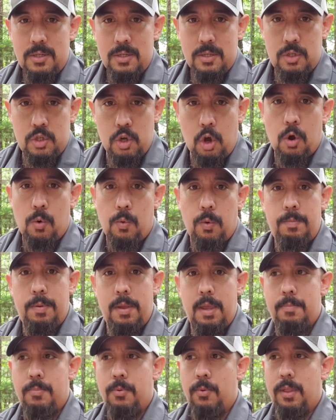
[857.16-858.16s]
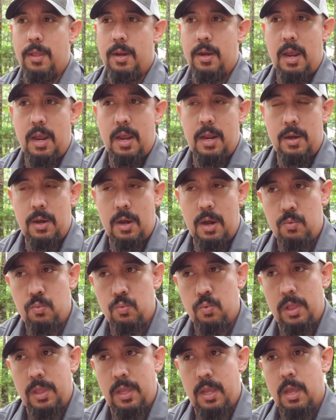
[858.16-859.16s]
talk with people and
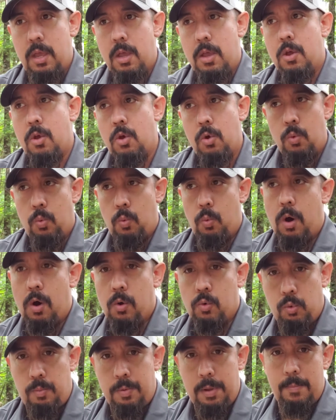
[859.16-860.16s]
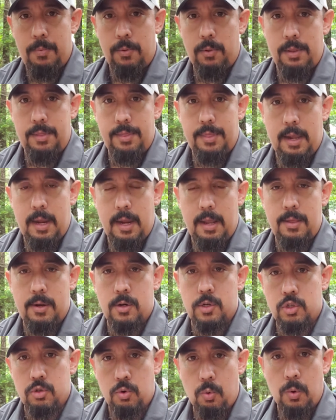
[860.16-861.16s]
really walk with people in their
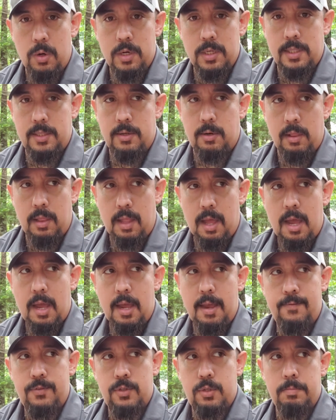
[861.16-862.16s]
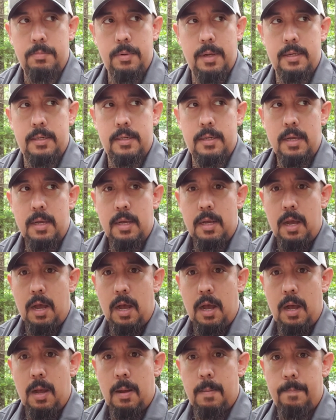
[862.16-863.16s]
stories and their lives, but
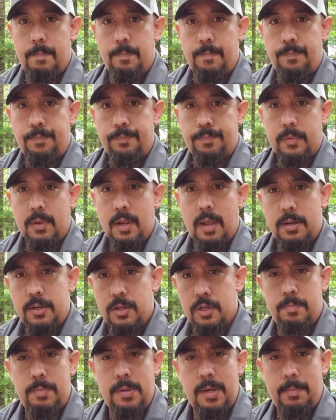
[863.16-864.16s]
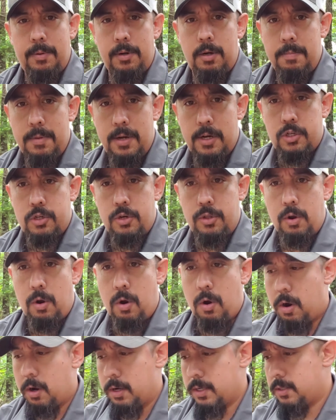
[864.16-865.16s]
and just being able to minister their
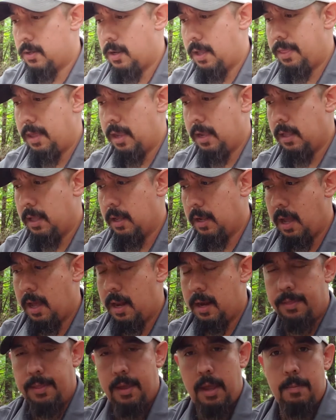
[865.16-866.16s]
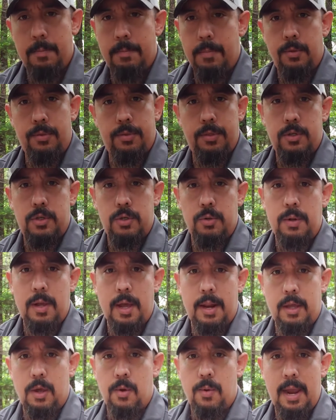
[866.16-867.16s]
hearts. So I think the two
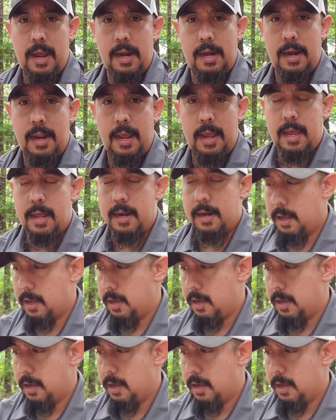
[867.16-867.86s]
kind of go hand in hand.